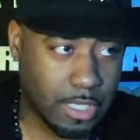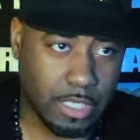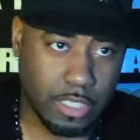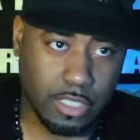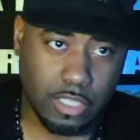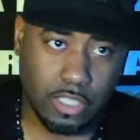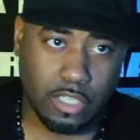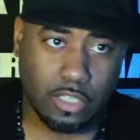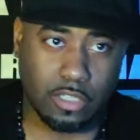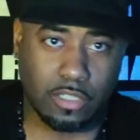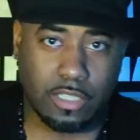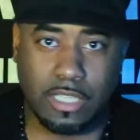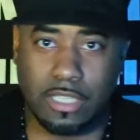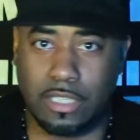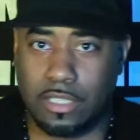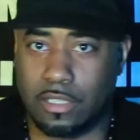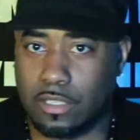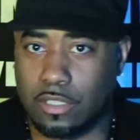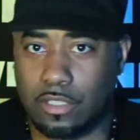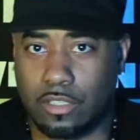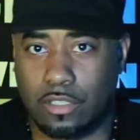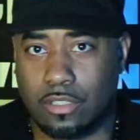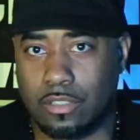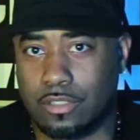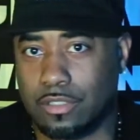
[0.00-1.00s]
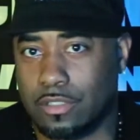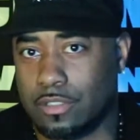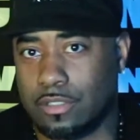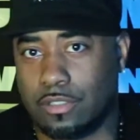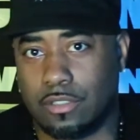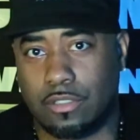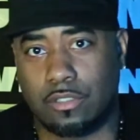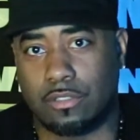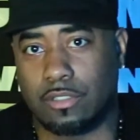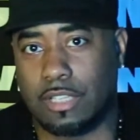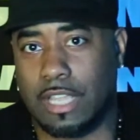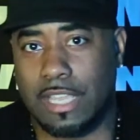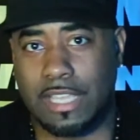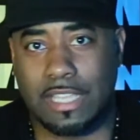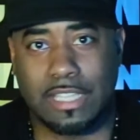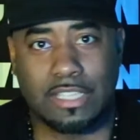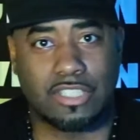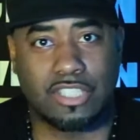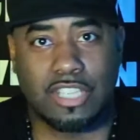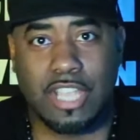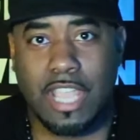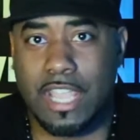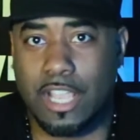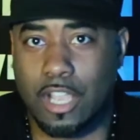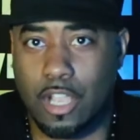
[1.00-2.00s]
they're like in
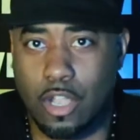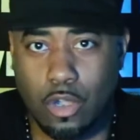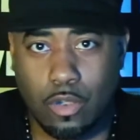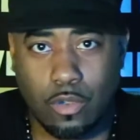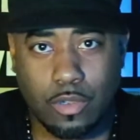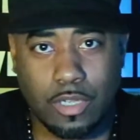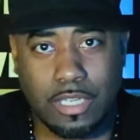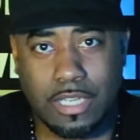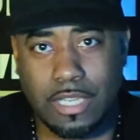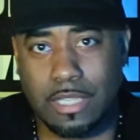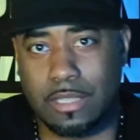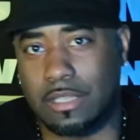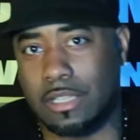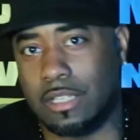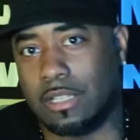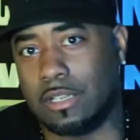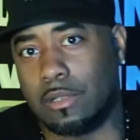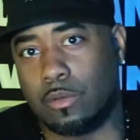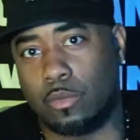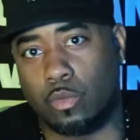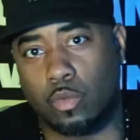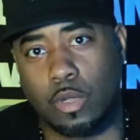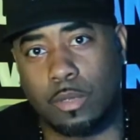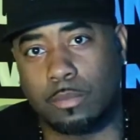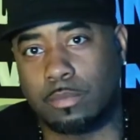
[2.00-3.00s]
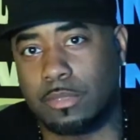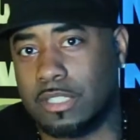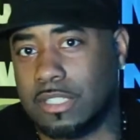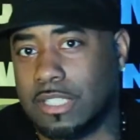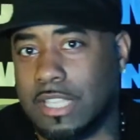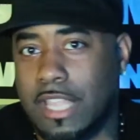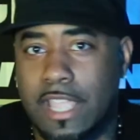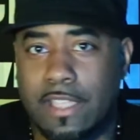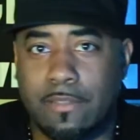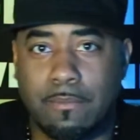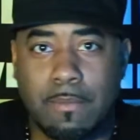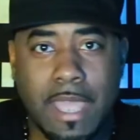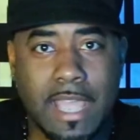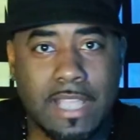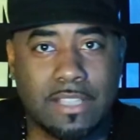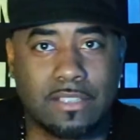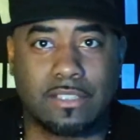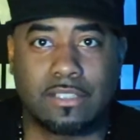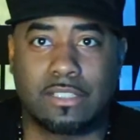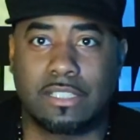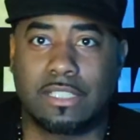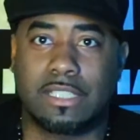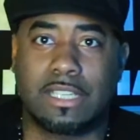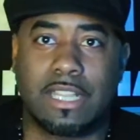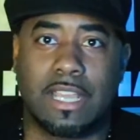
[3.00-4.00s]
Django and they whip the slave
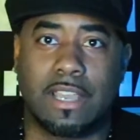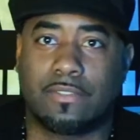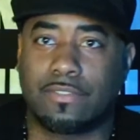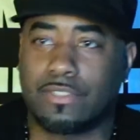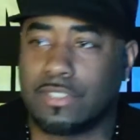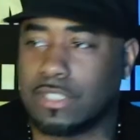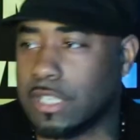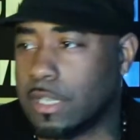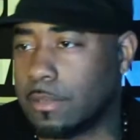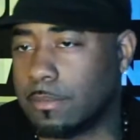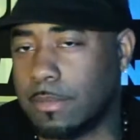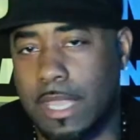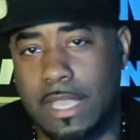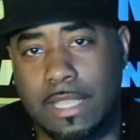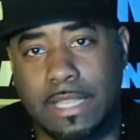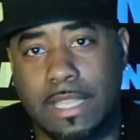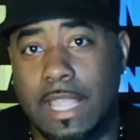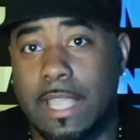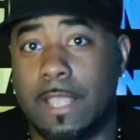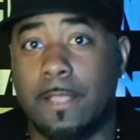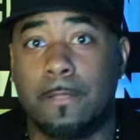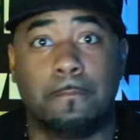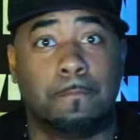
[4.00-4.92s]
master to death or something like that.